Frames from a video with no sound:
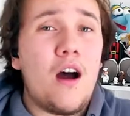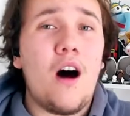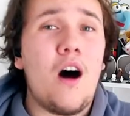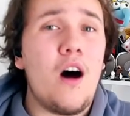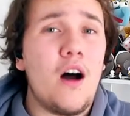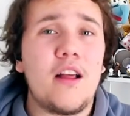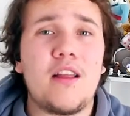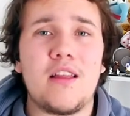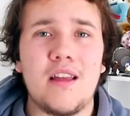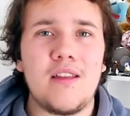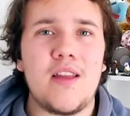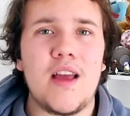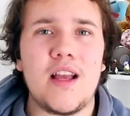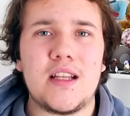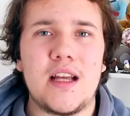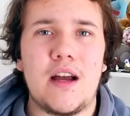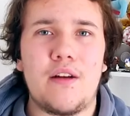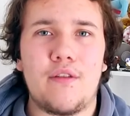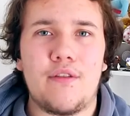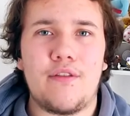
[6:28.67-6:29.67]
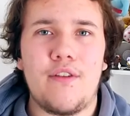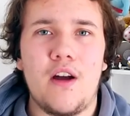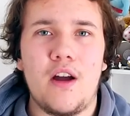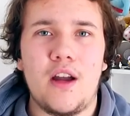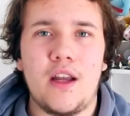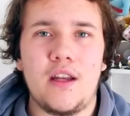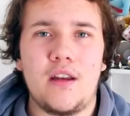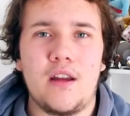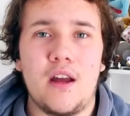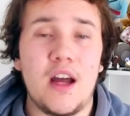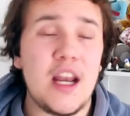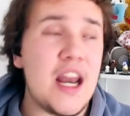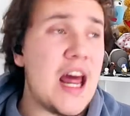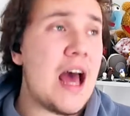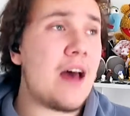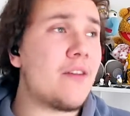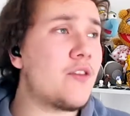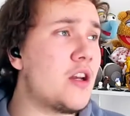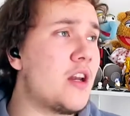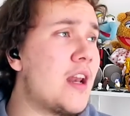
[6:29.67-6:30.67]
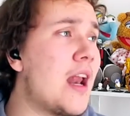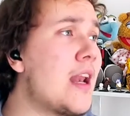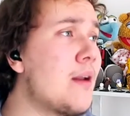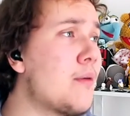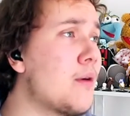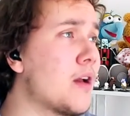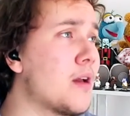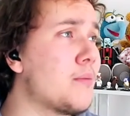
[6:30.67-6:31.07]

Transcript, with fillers: I think they sound fine. And I haven't had anyone